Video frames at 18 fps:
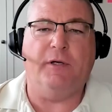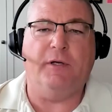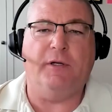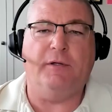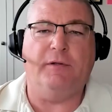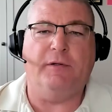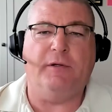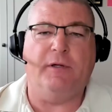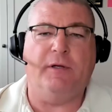
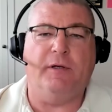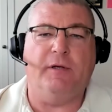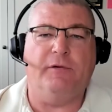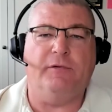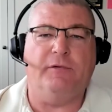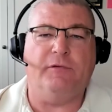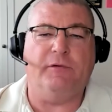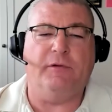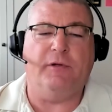it
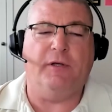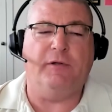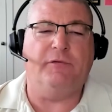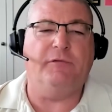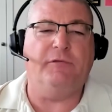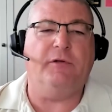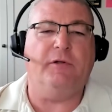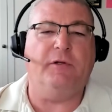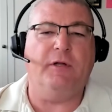is a
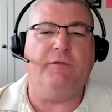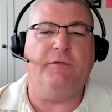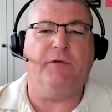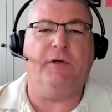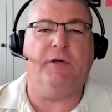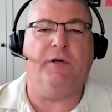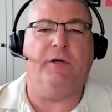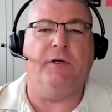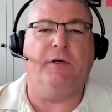
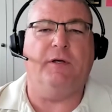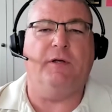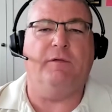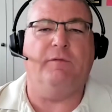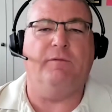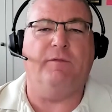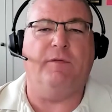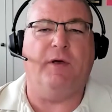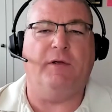significant
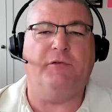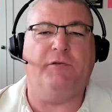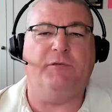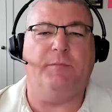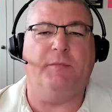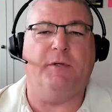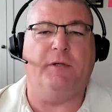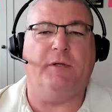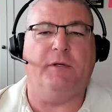
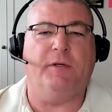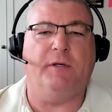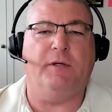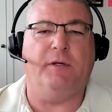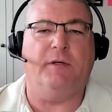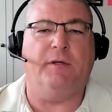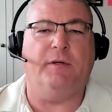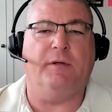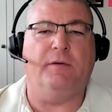investment
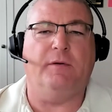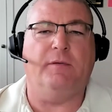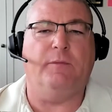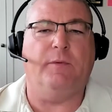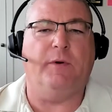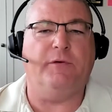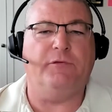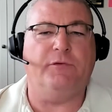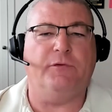in
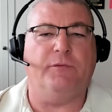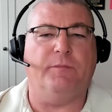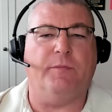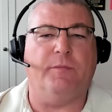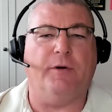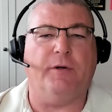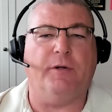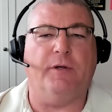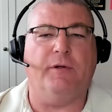Western
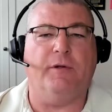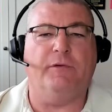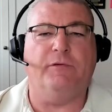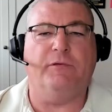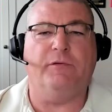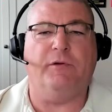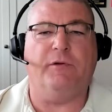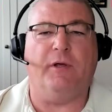markets.